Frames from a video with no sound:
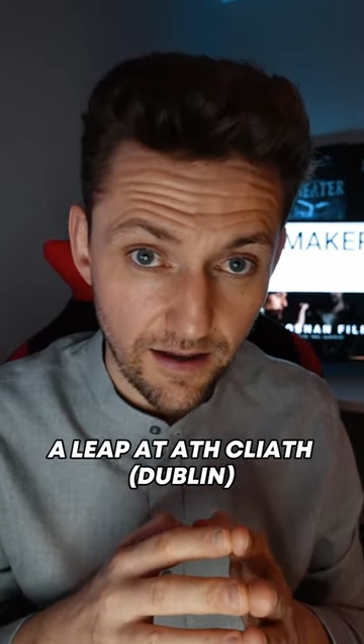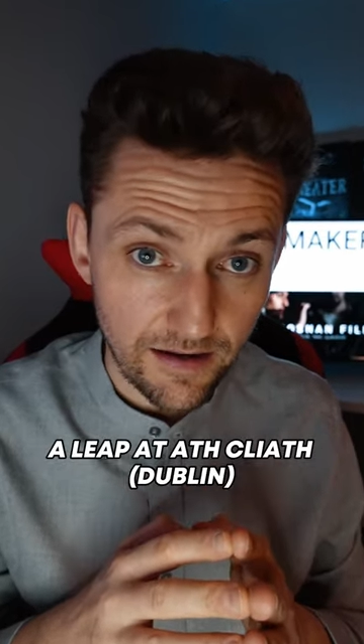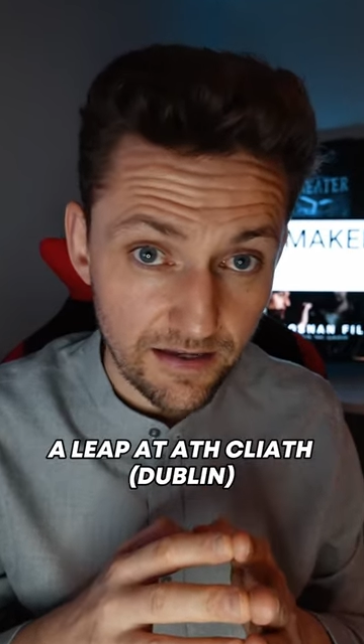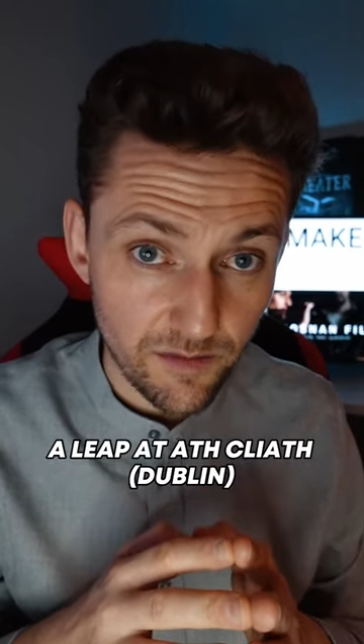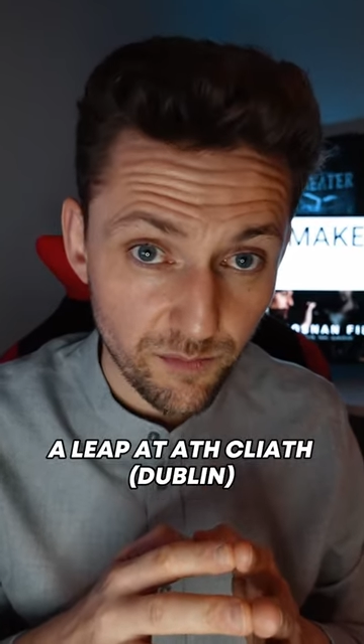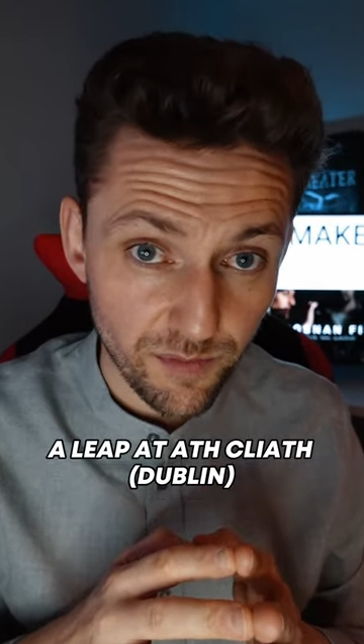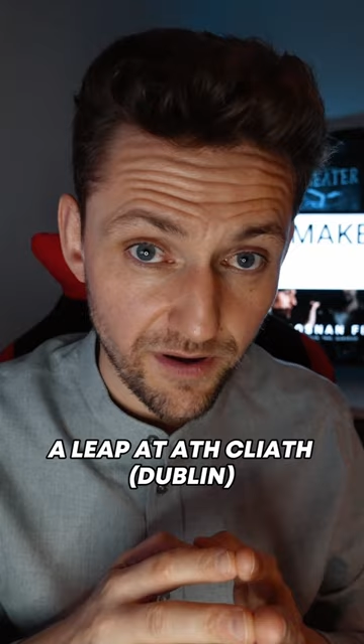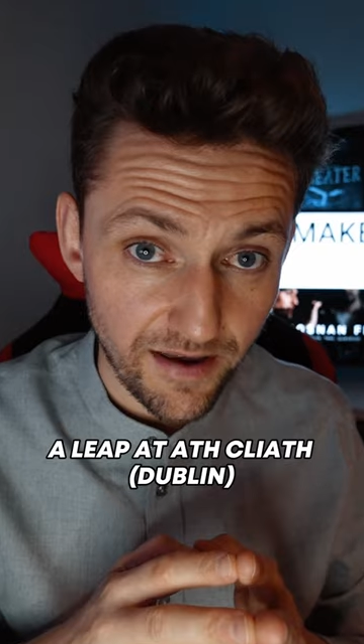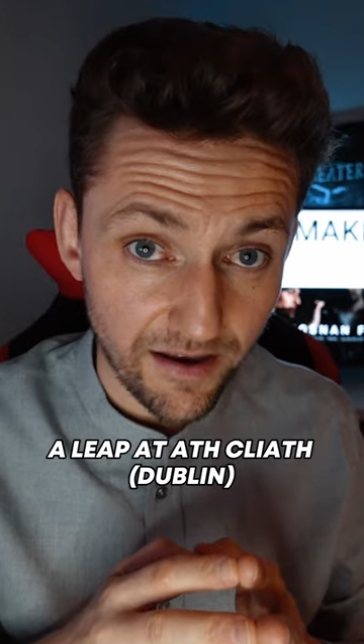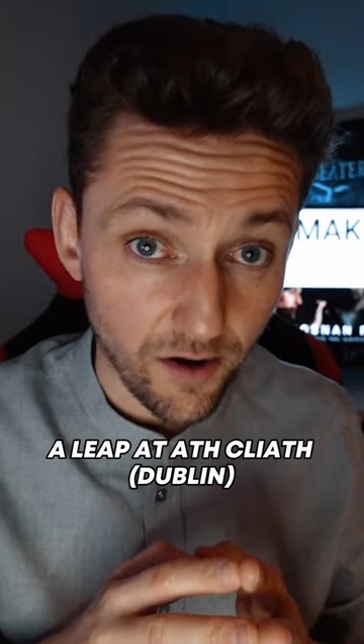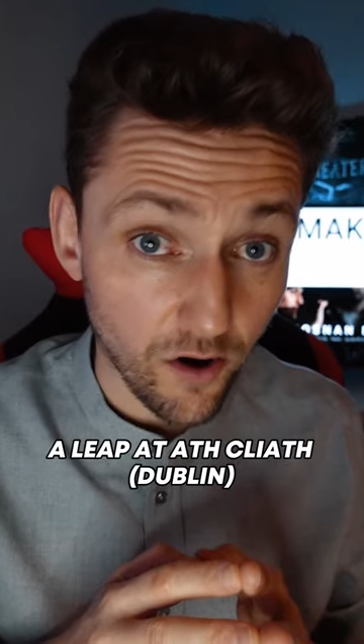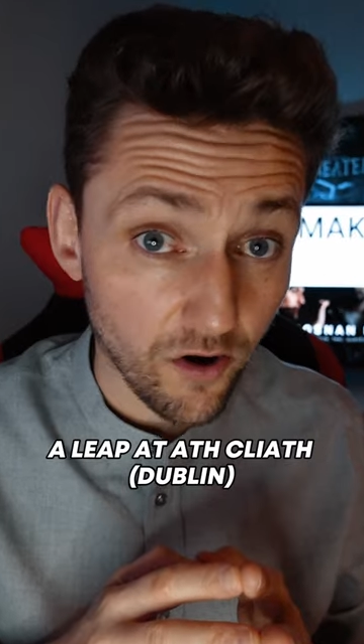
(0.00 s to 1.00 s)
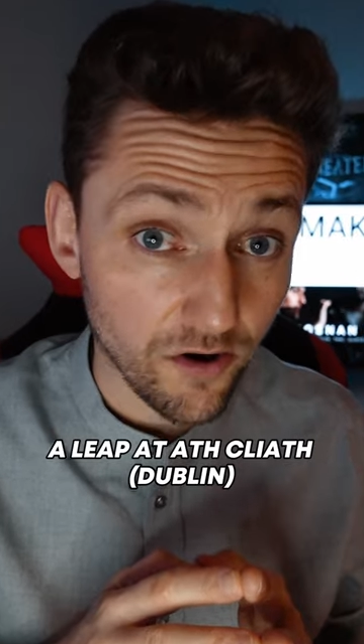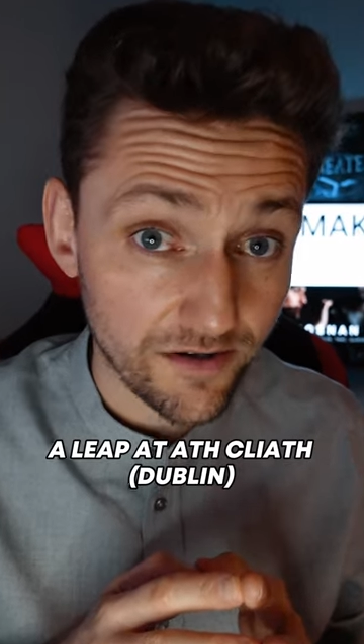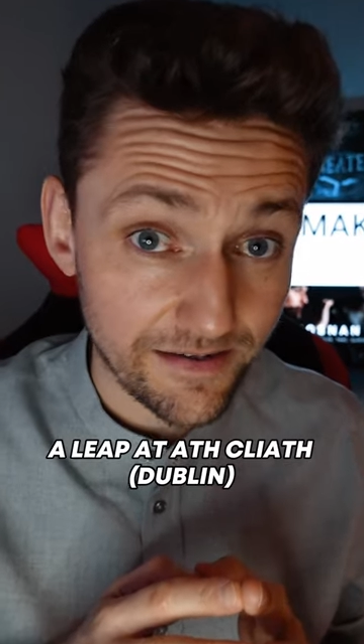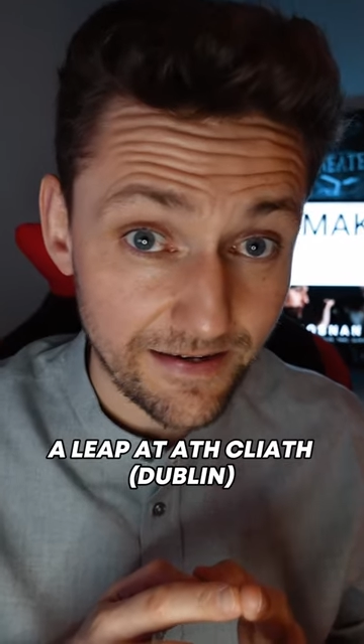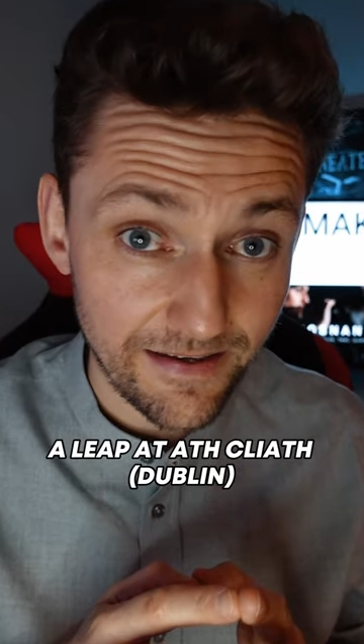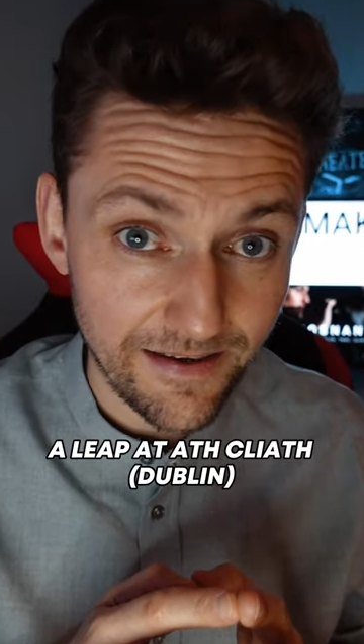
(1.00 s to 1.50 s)
A leap at
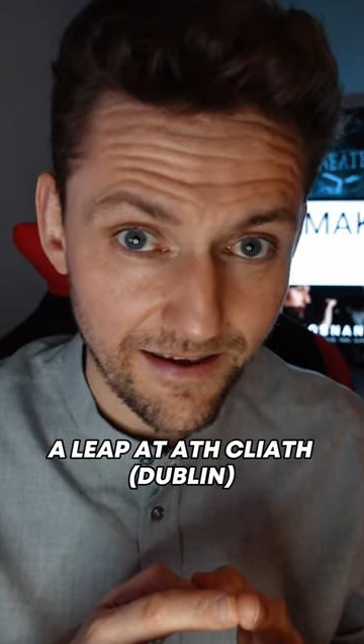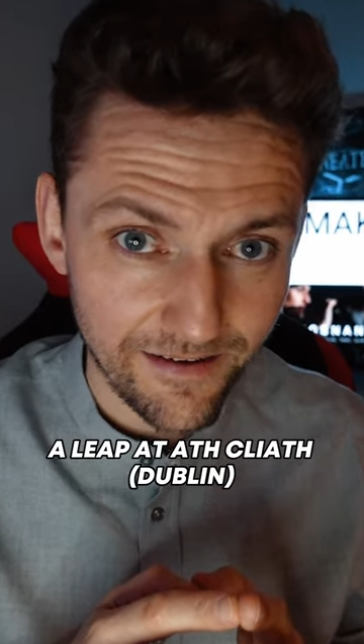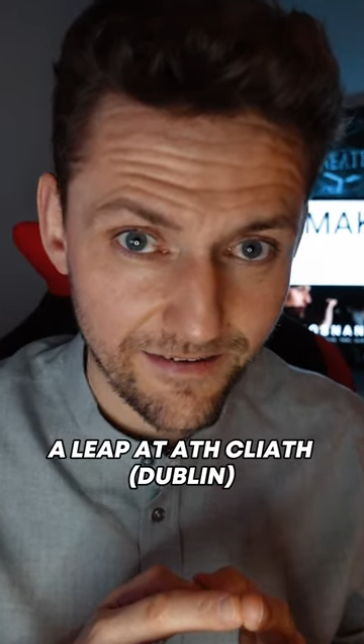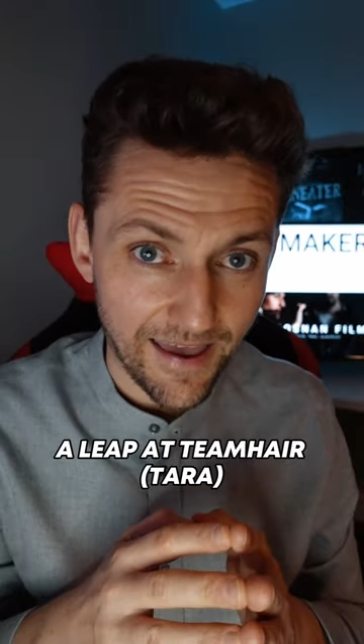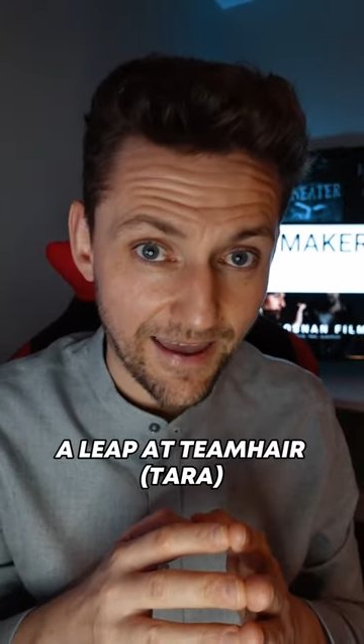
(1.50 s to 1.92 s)
Ó,